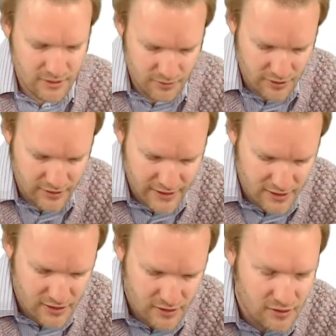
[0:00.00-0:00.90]
I'm going to
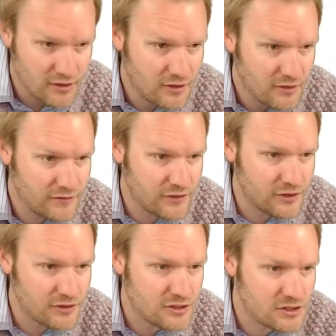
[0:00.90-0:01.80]
write
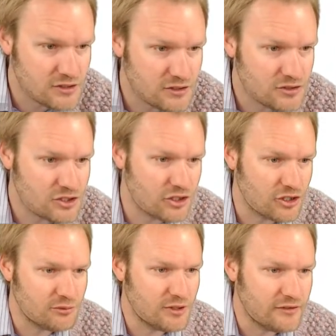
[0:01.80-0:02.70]
first
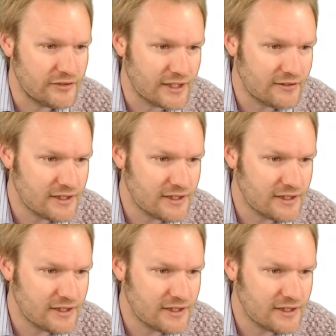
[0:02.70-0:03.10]
term over here.